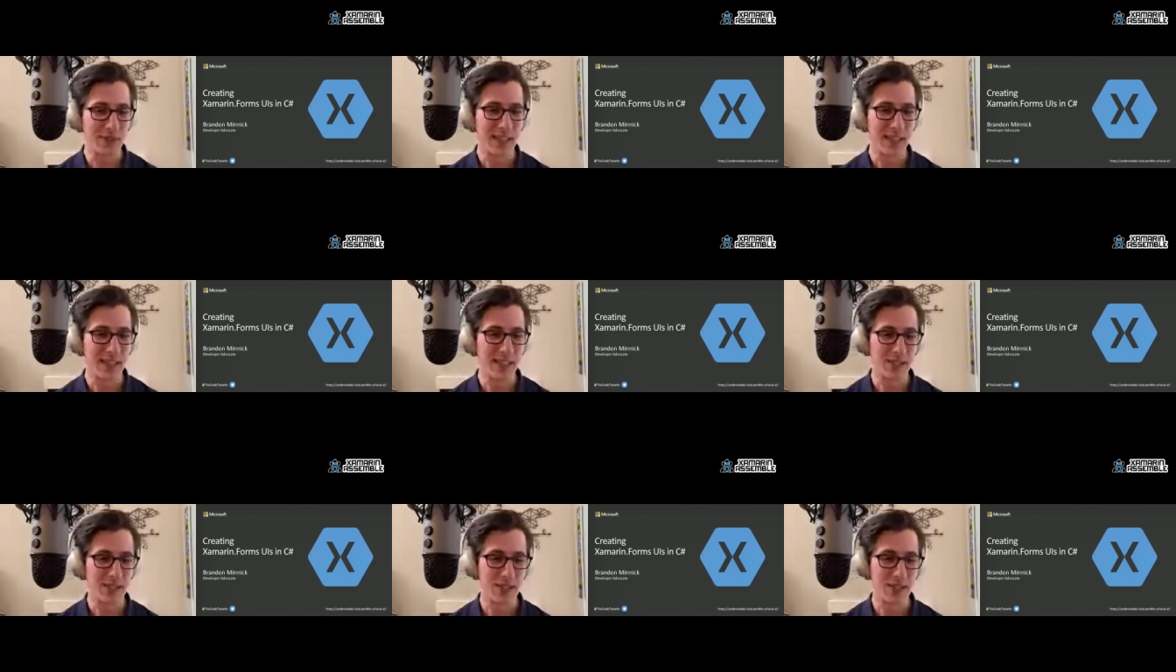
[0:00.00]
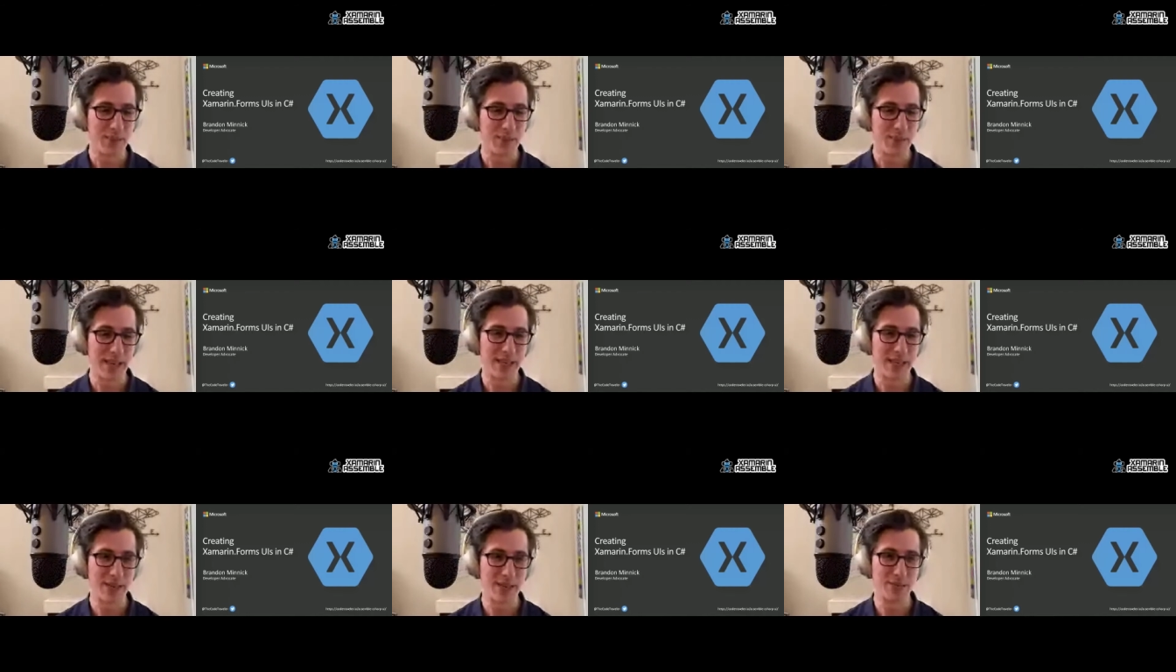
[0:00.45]
It's
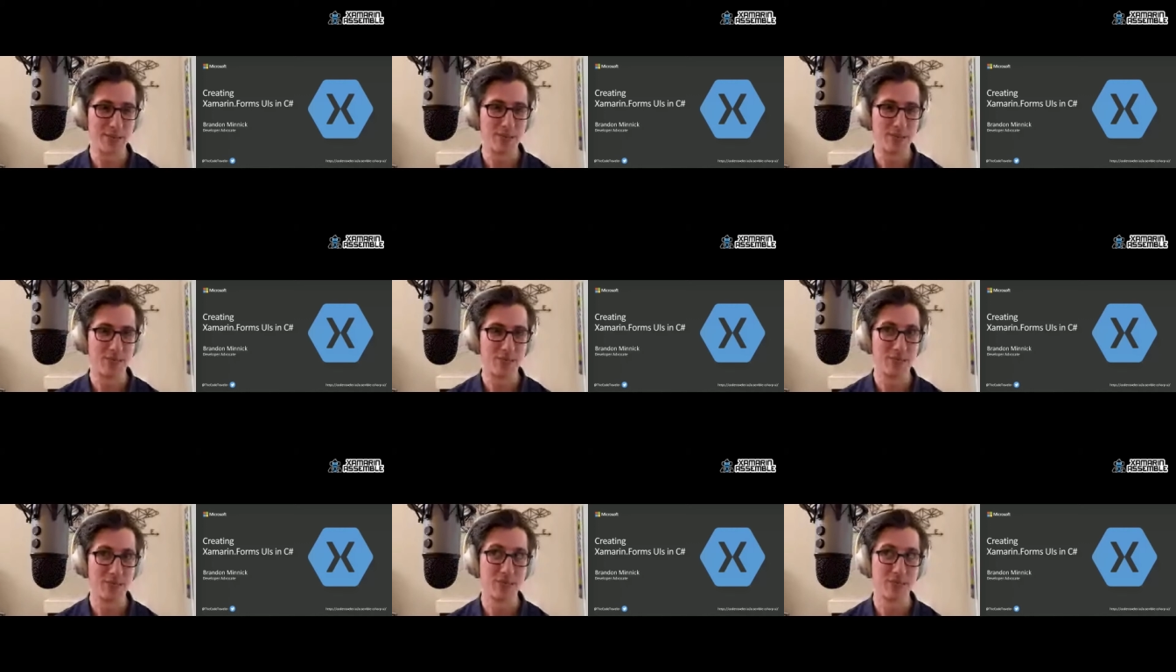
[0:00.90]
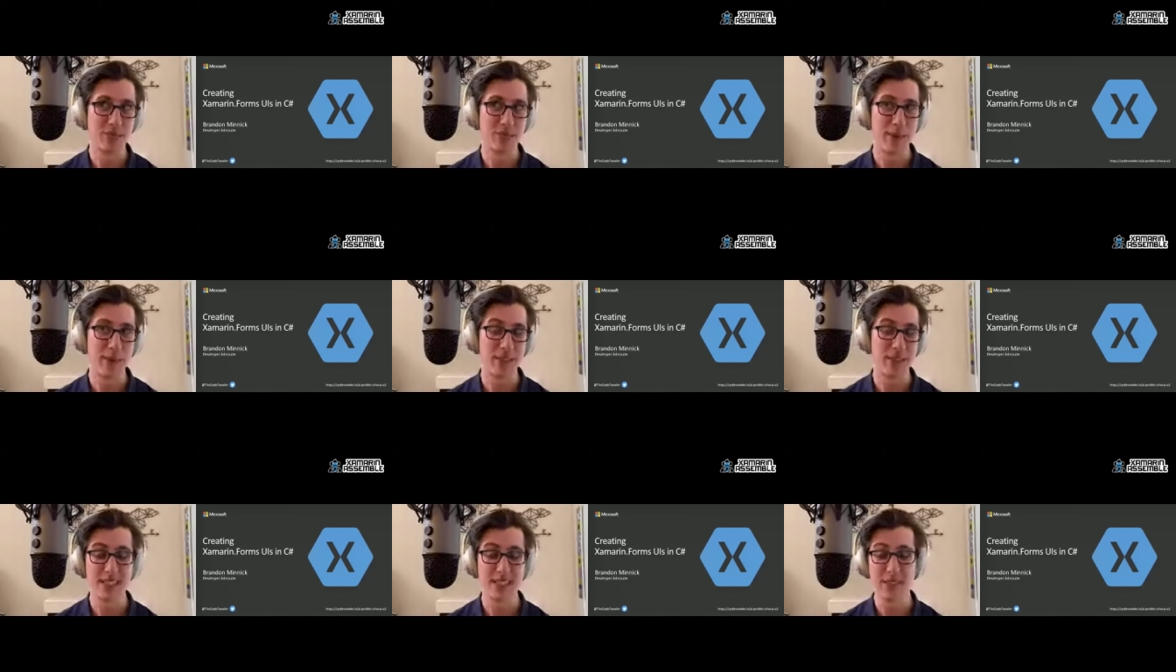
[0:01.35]
about
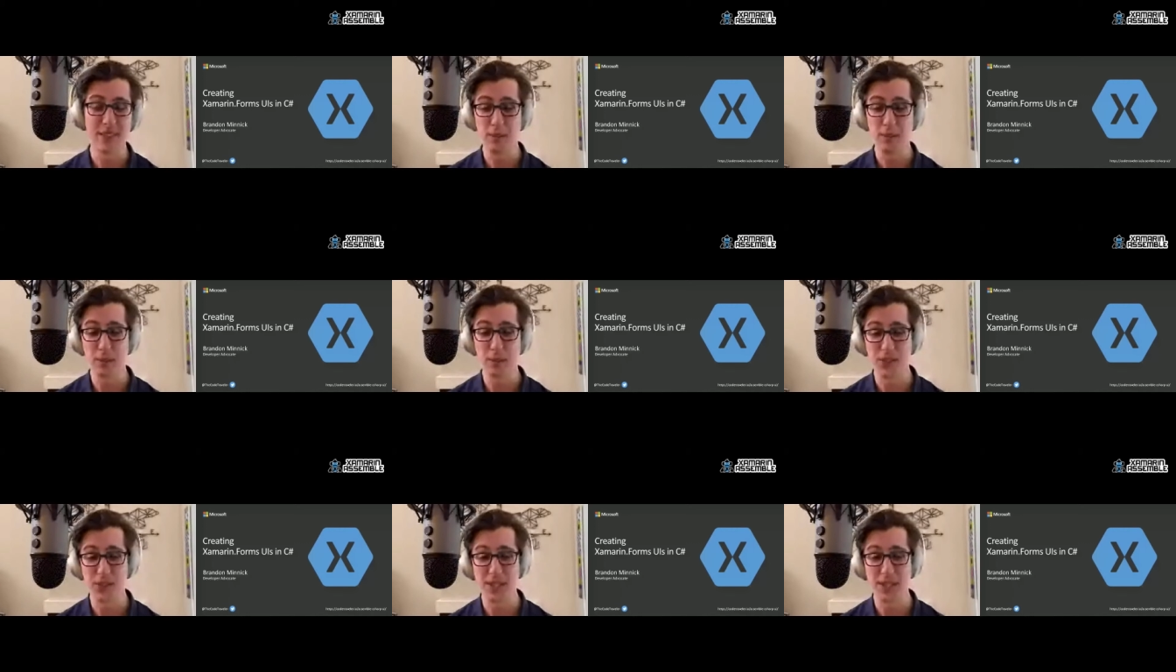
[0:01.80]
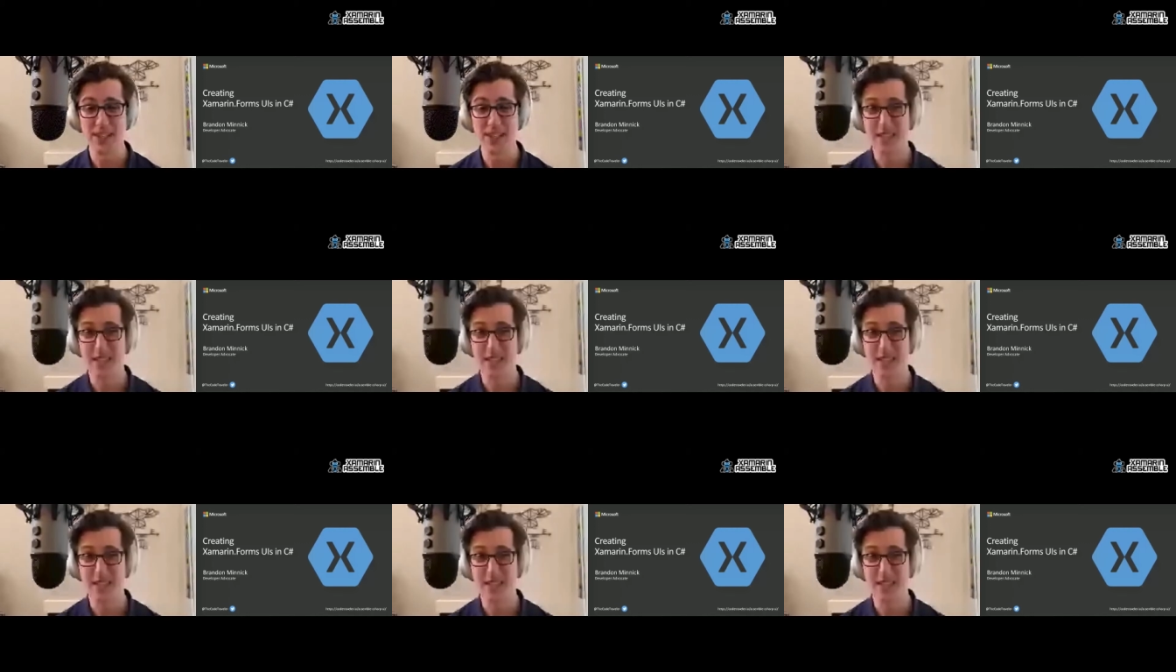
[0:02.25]
70%
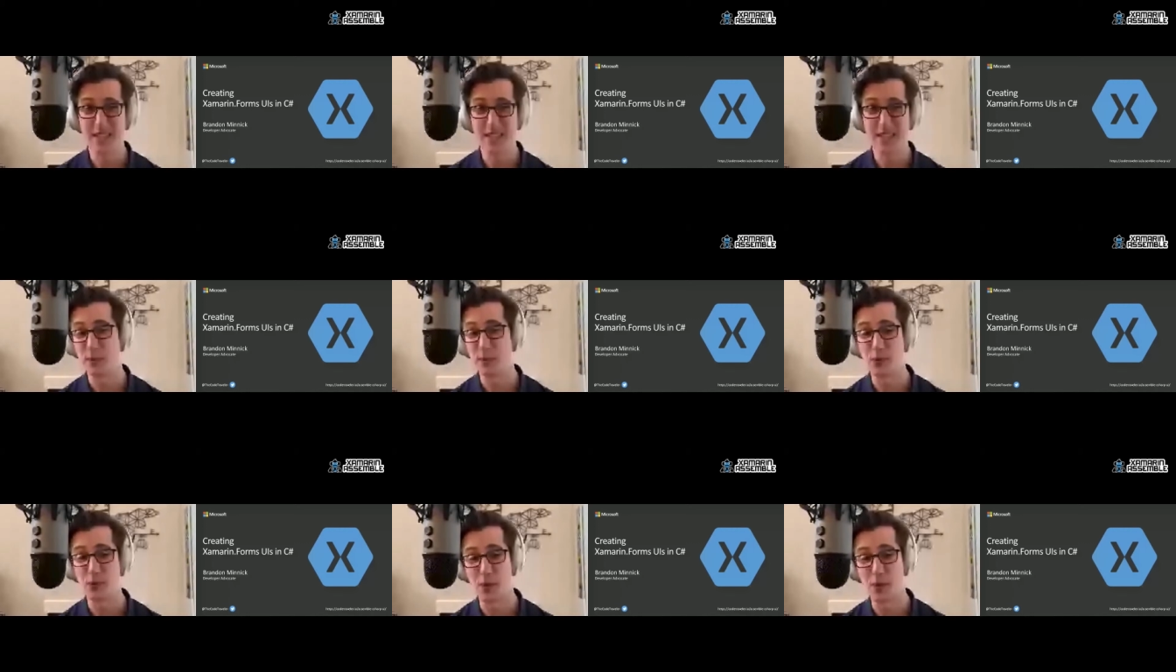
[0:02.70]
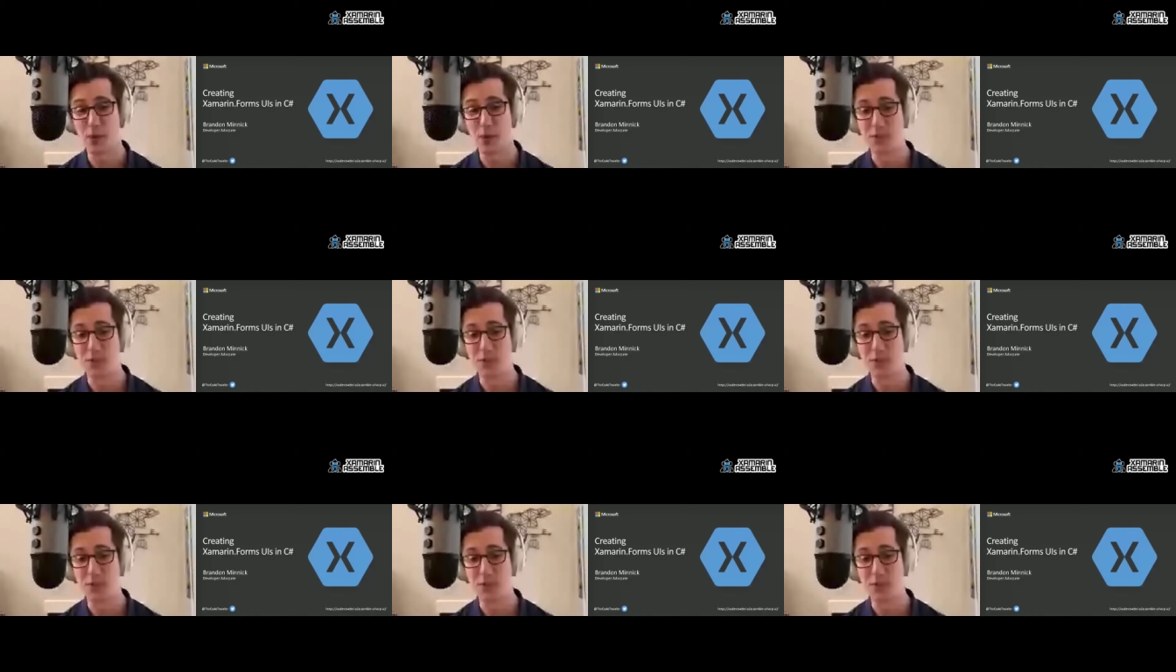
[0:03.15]
of Xamarin.Forms